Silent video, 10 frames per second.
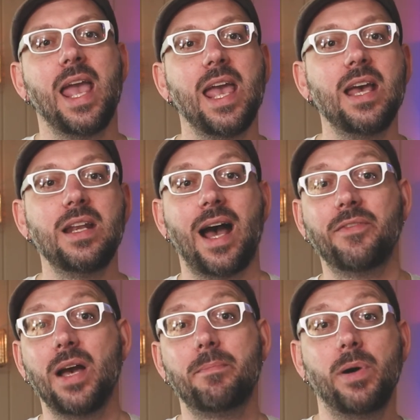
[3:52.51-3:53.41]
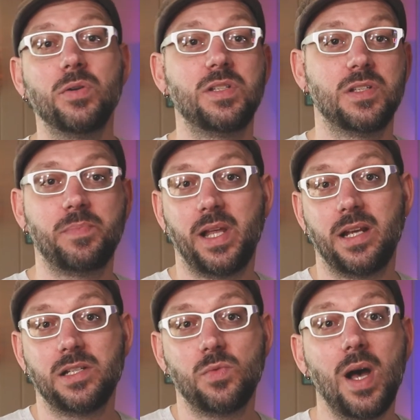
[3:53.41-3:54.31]
and I've got bonuses
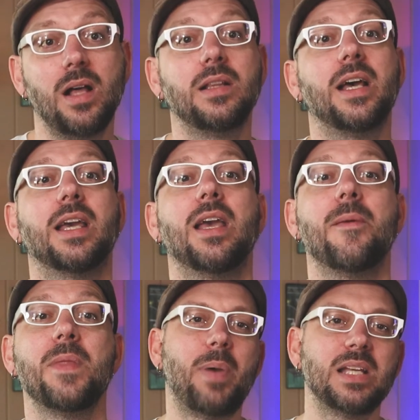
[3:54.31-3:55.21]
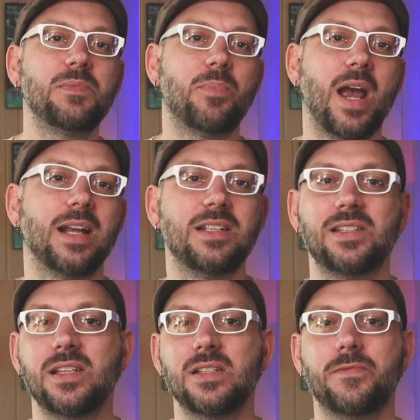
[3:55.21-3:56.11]
planned as well, like best
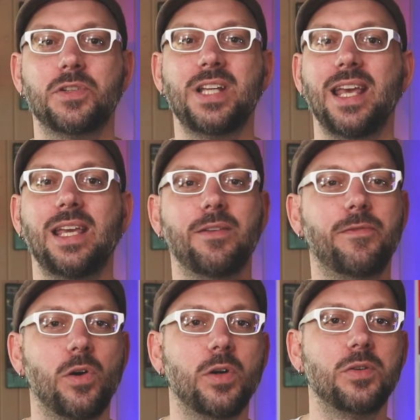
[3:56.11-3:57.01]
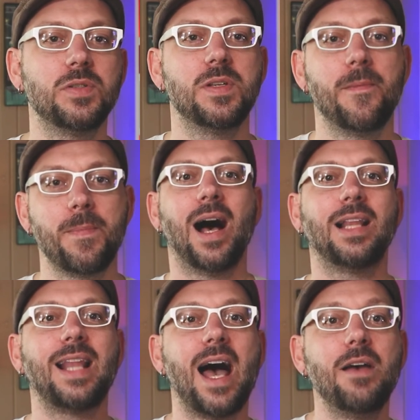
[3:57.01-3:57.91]
practices for taking photos,
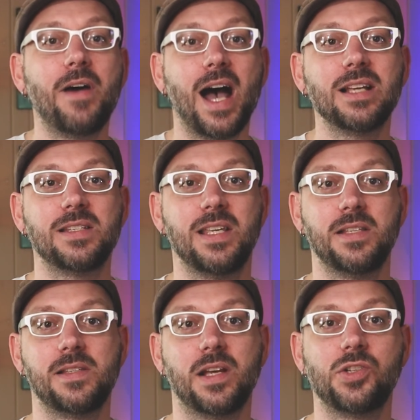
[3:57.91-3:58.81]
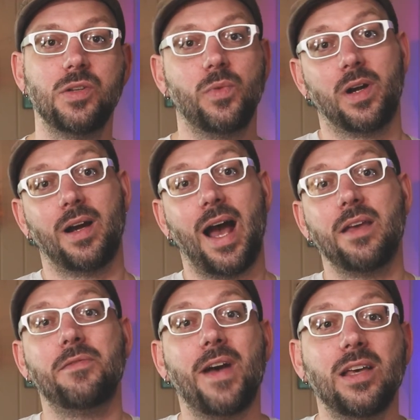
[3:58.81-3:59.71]
a live hot seat session where
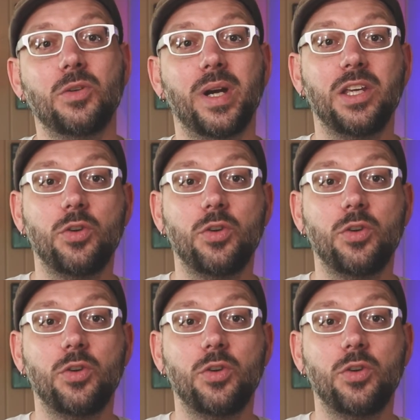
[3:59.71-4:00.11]
I evaluate